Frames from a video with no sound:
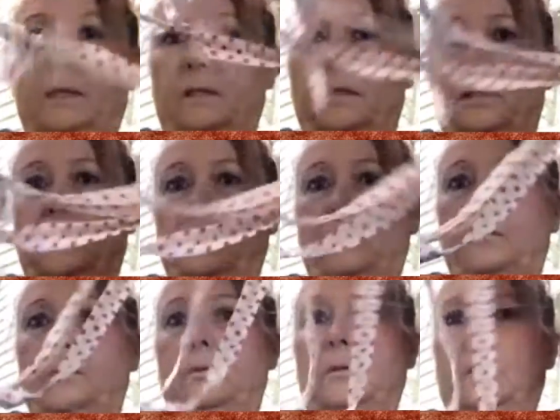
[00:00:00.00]
There's
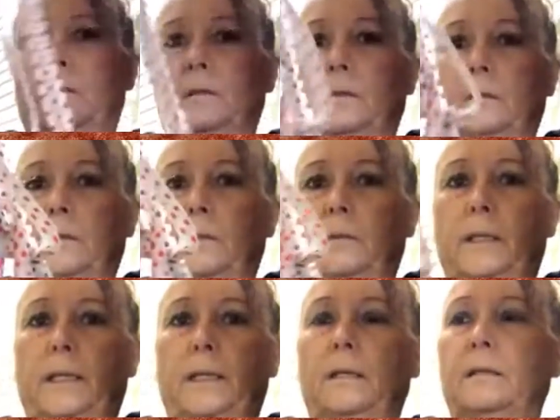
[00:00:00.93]
2,
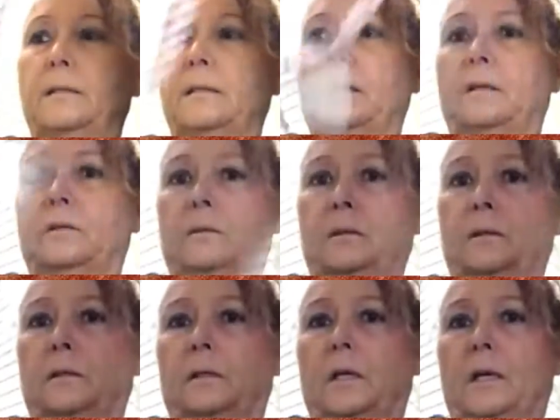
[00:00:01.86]
3. So
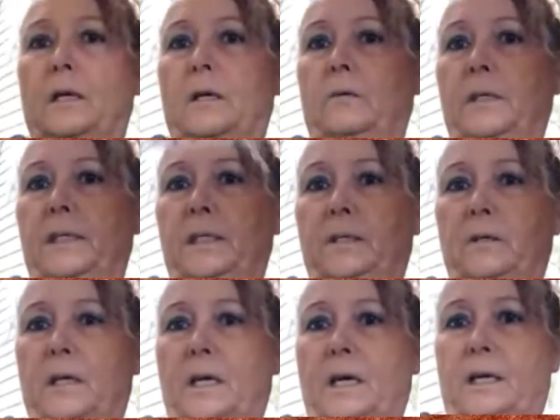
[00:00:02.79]
we
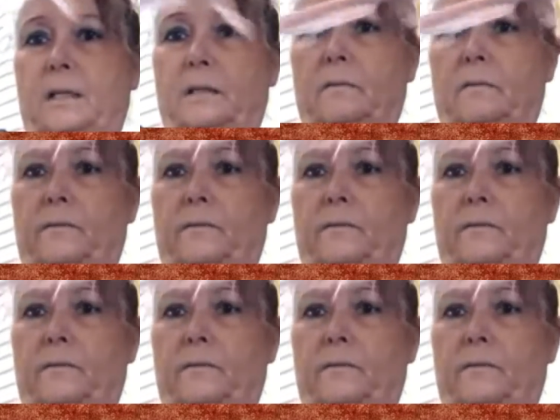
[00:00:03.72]
still got,